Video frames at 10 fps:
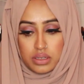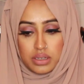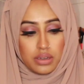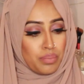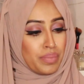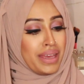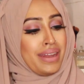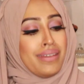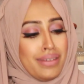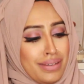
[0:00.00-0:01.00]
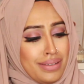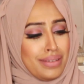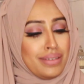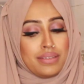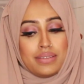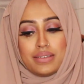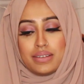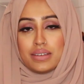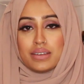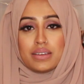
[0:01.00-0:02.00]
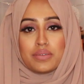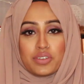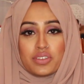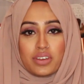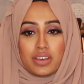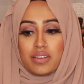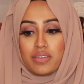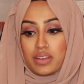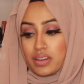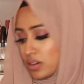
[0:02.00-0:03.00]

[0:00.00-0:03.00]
The bin. Just chucking everything in